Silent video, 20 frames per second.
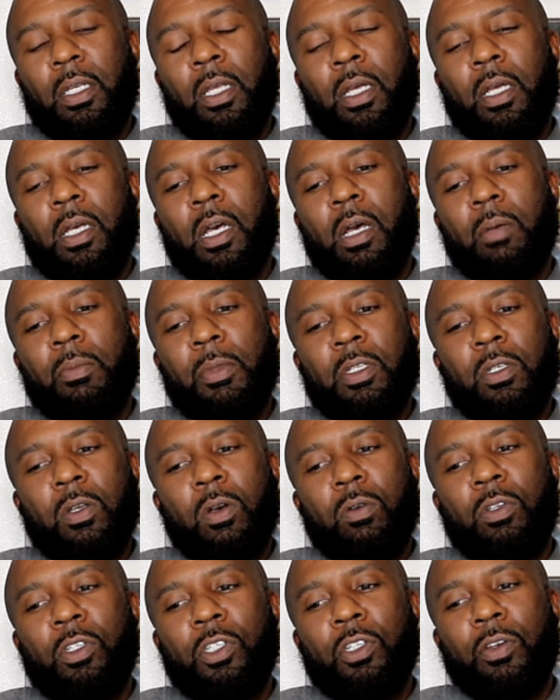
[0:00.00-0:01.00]
that come that's
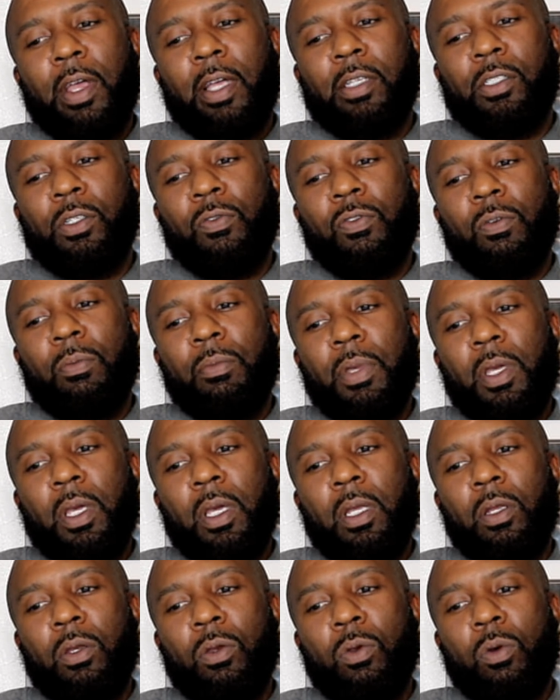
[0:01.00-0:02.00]
going to distract you from
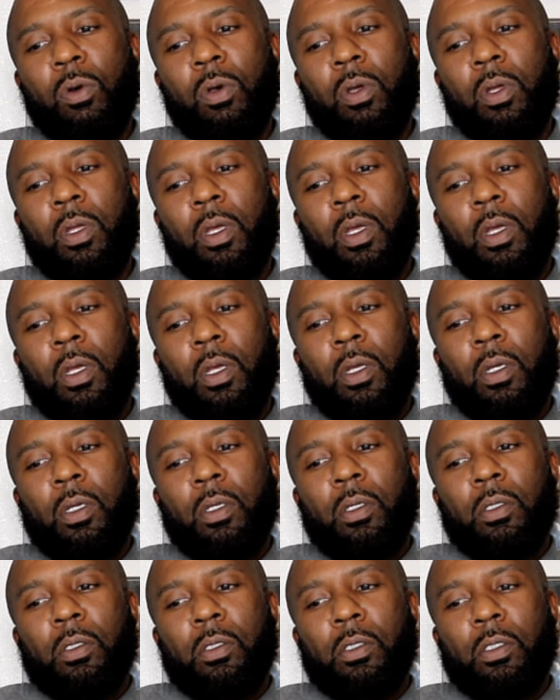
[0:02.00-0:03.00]
being and doing
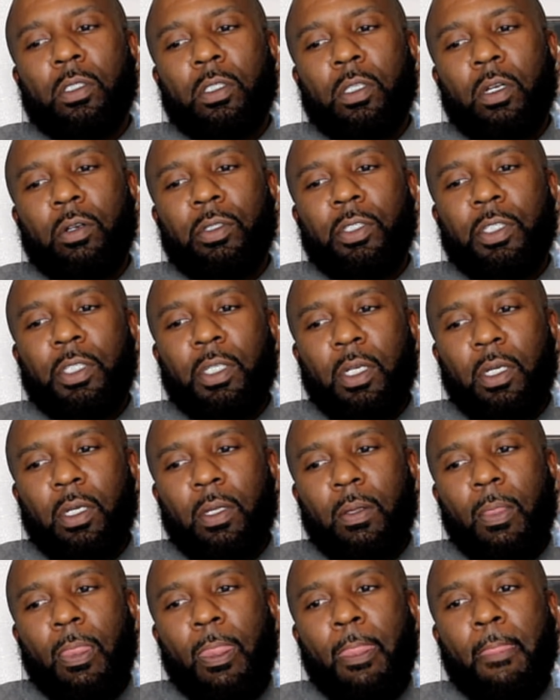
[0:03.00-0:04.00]
certain shit.